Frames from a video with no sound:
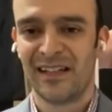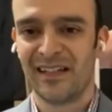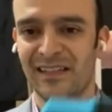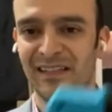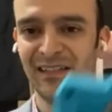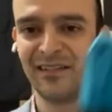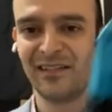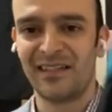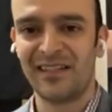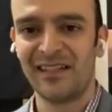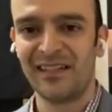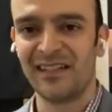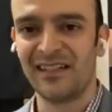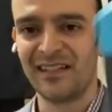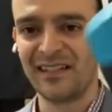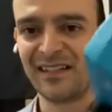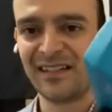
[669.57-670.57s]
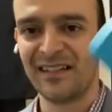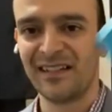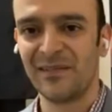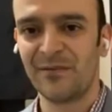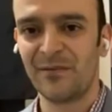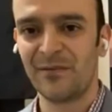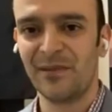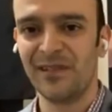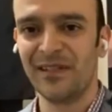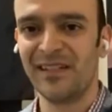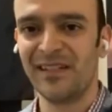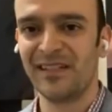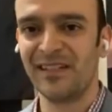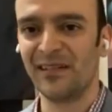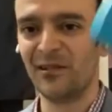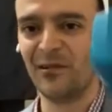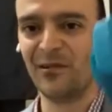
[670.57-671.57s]
As you can see, it's really easy
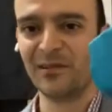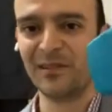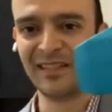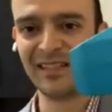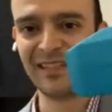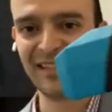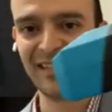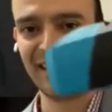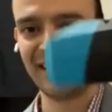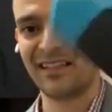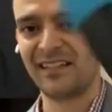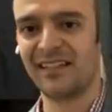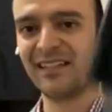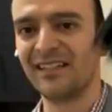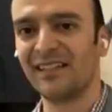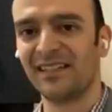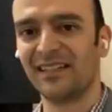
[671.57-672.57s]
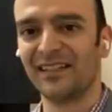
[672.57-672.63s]
to hold this test kit